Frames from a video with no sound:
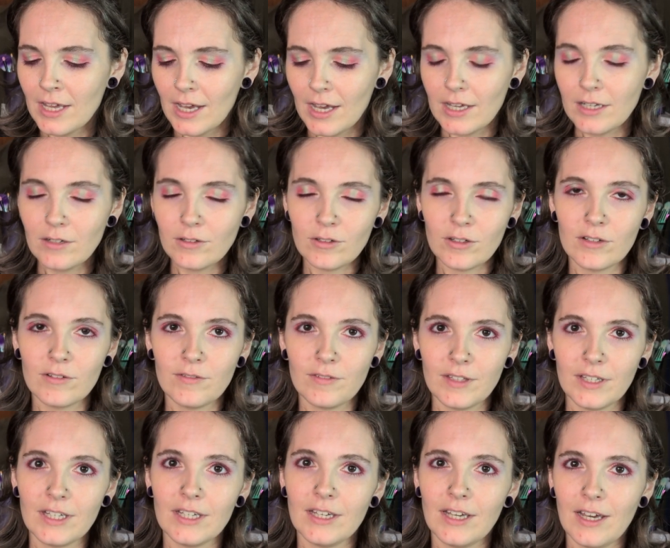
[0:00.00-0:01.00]
I don't know if
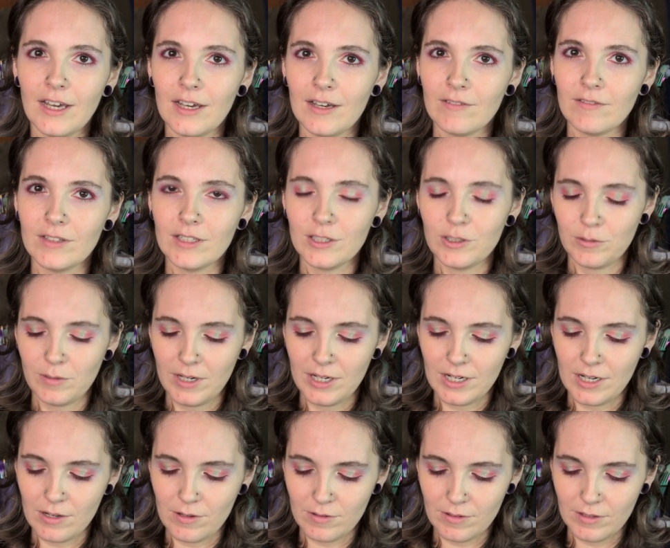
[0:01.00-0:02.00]
they have this right
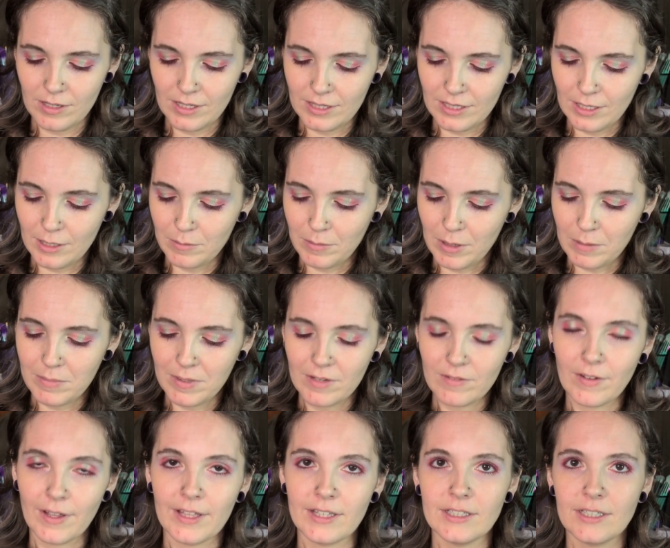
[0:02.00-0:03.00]
now. I think it might be a
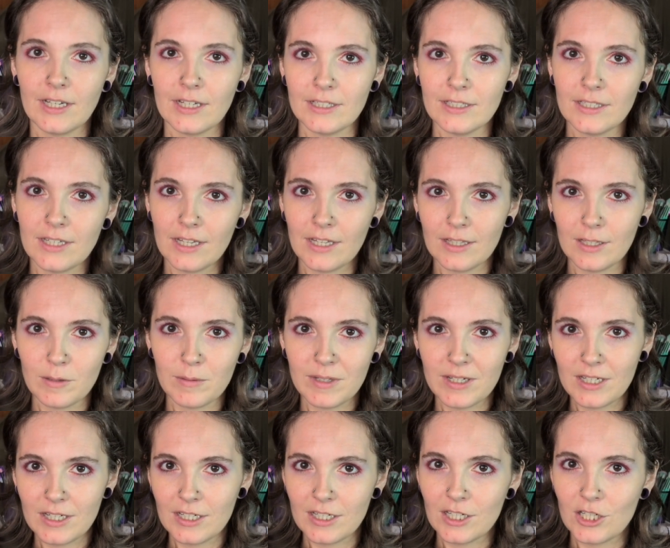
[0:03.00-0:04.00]
Valentine's Day
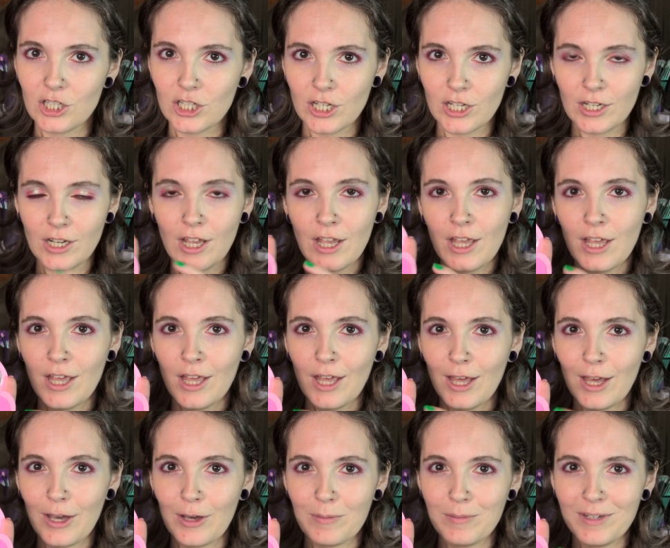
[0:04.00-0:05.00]
limited edition,
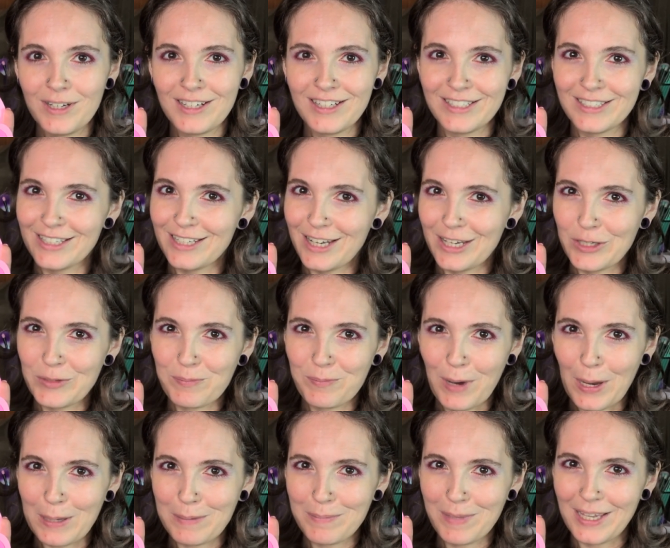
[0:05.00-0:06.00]
but it is a nice
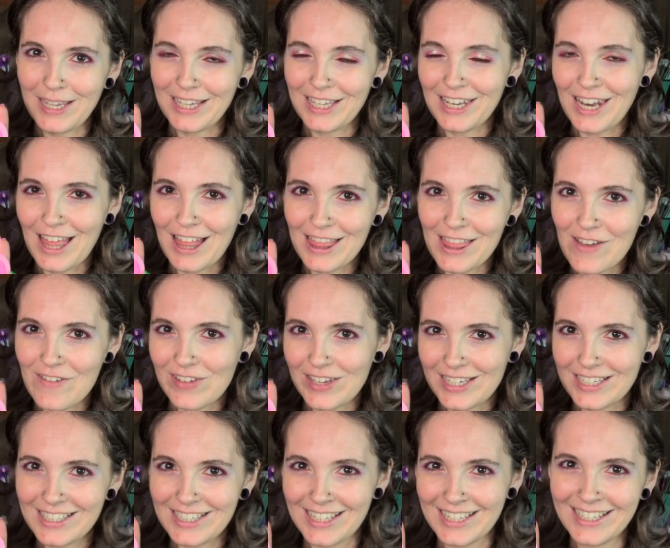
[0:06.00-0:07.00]
bright pink, and I love
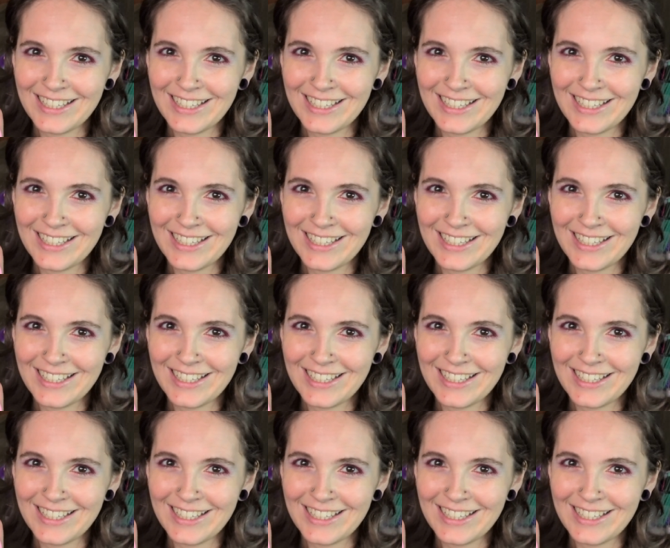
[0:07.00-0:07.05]
it.